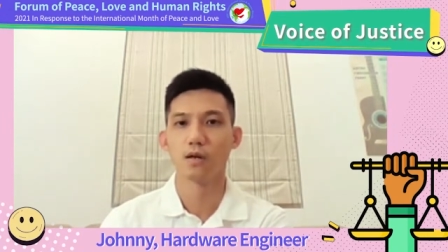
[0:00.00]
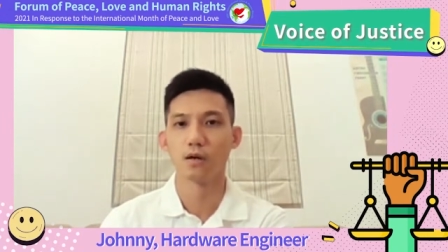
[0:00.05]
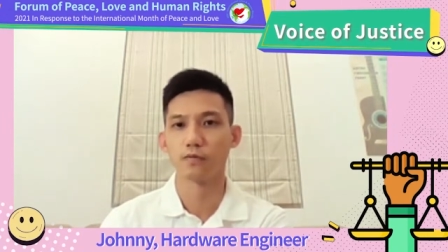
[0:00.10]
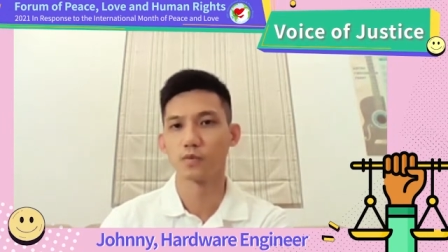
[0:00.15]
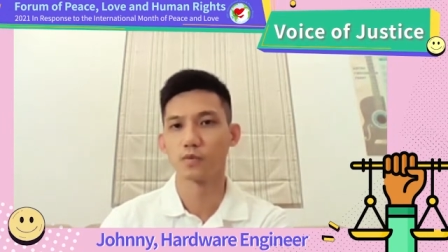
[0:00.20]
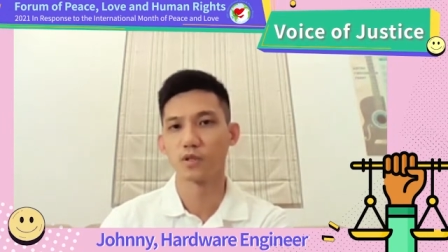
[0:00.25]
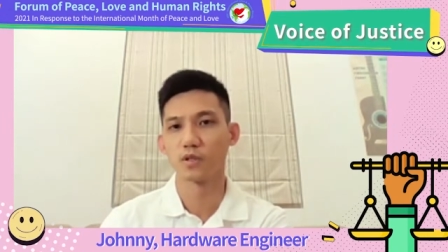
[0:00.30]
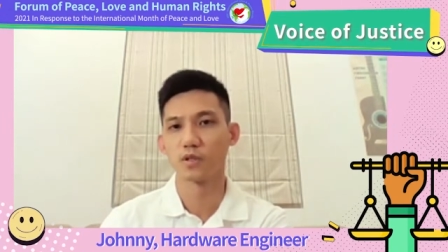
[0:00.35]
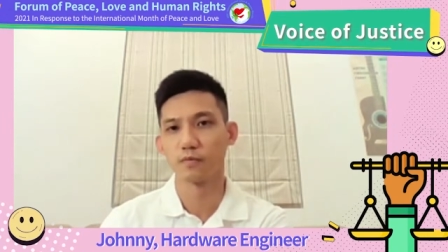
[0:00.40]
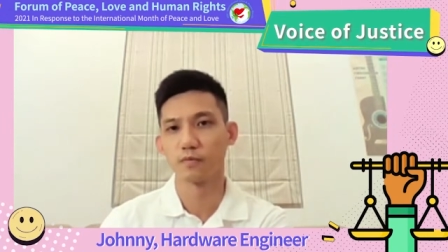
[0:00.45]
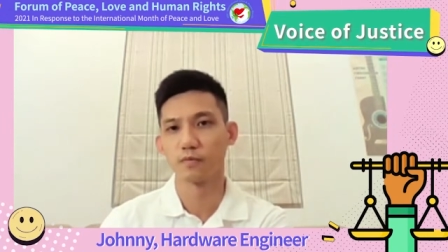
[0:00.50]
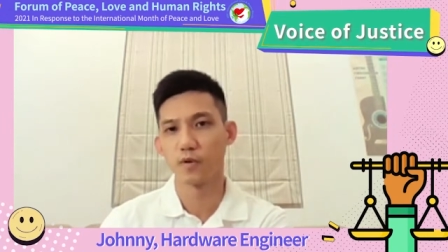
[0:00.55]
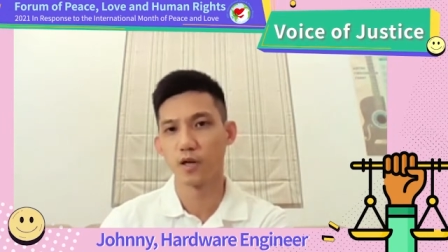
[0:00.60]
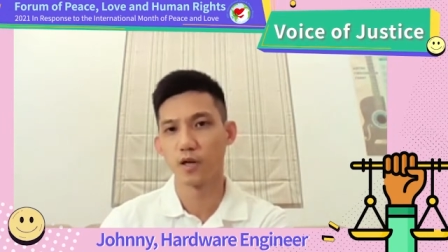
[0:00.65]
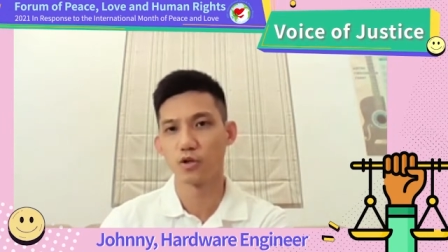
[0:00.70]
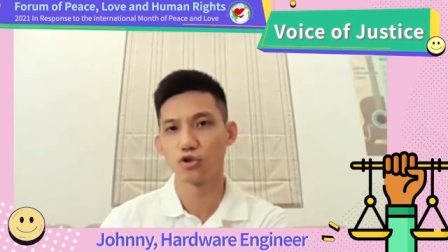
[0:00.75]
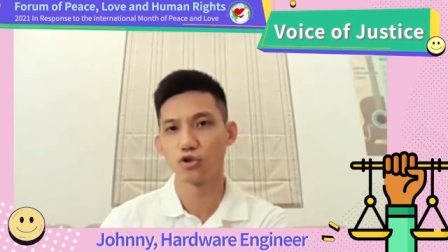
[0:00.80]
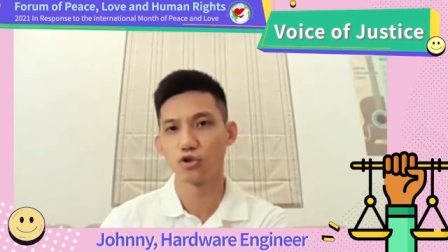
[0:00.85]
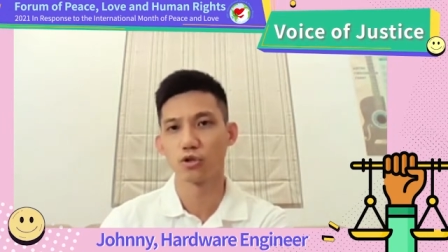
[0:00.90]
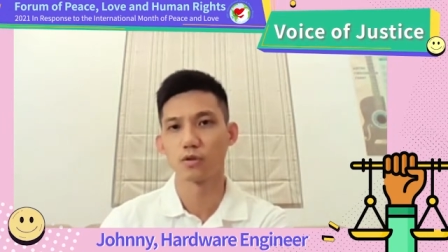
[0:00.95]
of
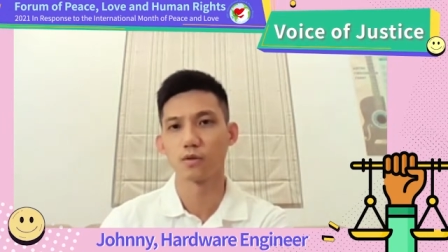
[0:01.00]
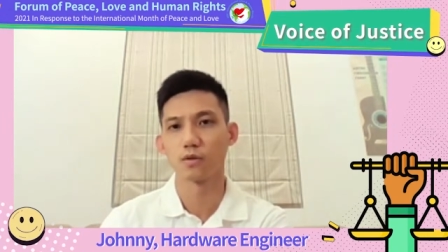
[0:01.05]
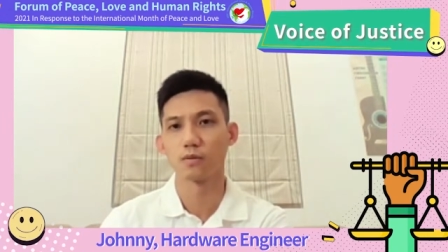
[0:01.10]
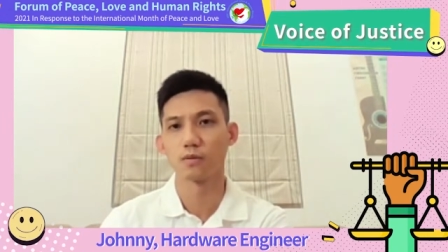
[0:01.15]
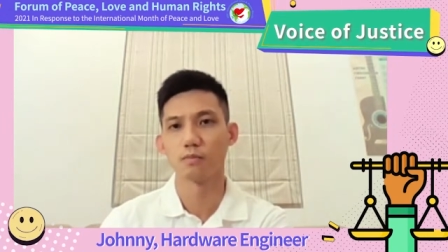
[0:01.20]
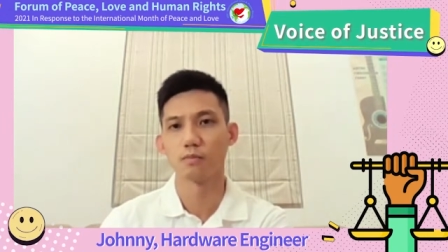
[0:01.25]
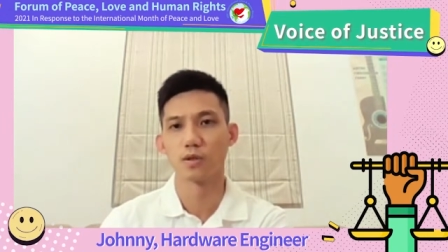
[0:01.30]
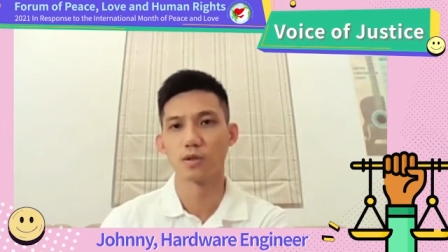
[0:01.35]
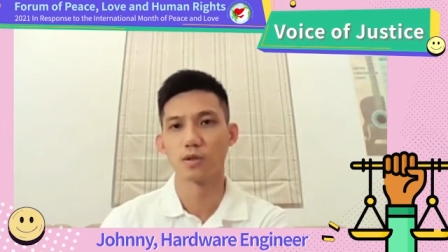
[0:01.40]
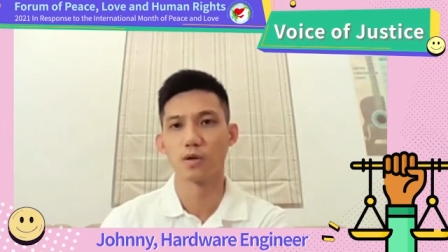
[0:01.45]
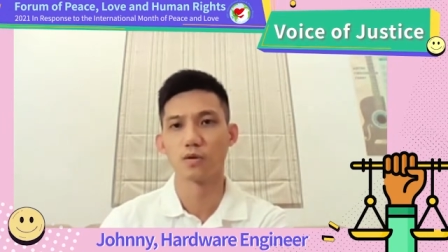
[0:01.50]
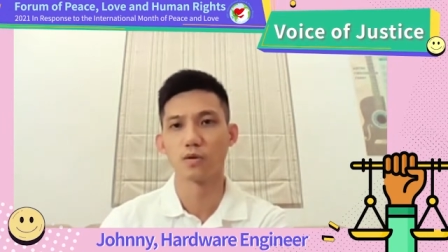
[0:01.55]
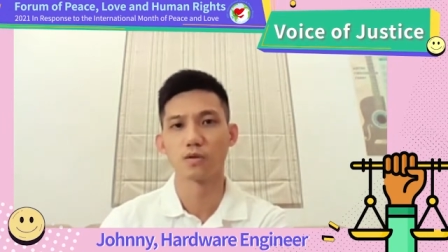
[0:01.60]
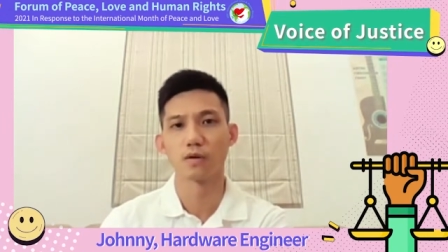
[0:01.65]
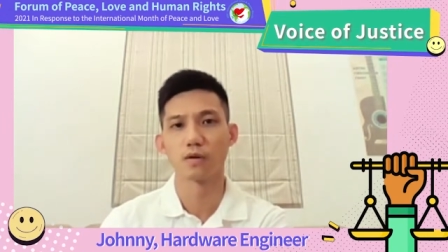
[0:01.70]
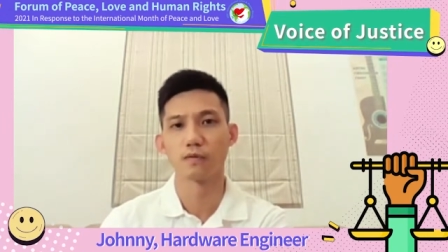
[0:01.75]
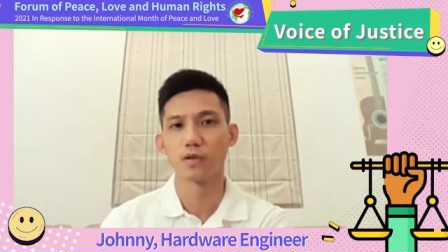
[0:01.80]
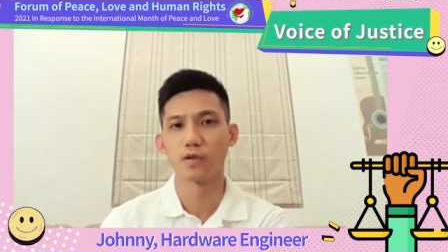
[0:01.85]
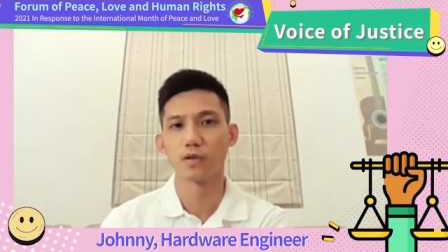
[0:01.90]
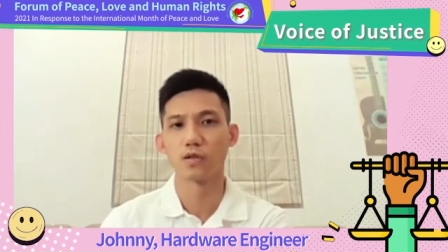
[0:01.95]
depression
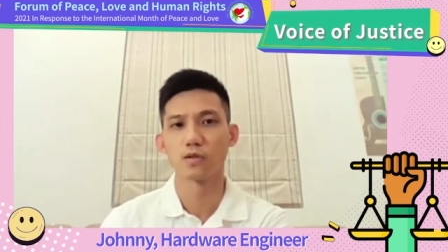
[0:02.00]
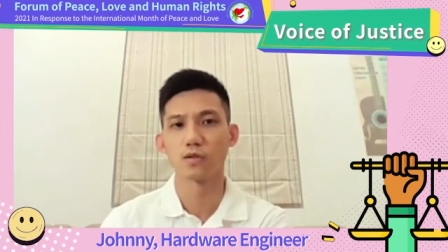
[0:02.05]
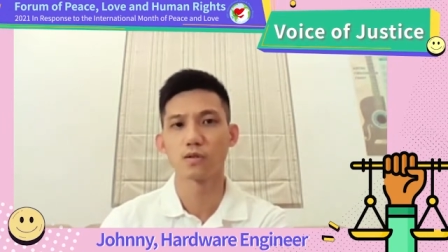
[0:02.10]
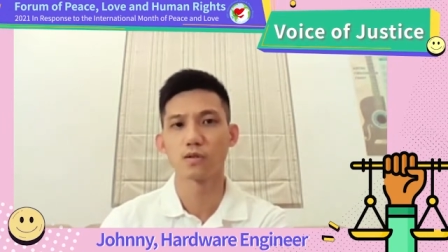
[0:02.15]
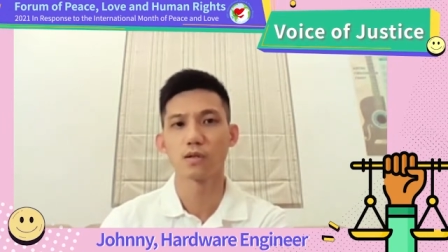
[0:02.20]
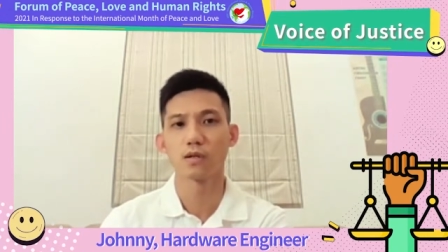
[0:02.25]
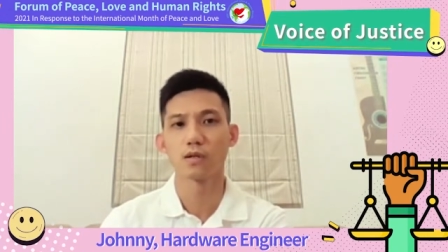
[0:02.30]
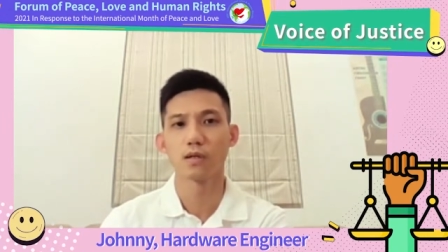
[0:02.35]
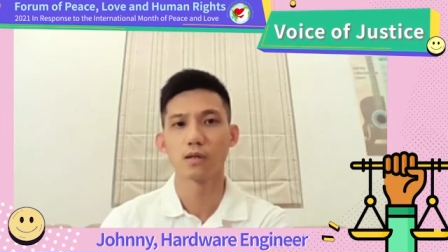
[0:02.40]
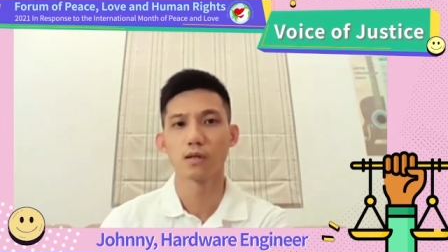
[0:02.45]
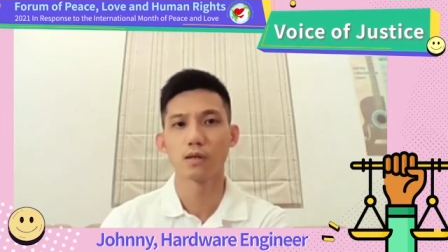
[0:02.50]
because of this.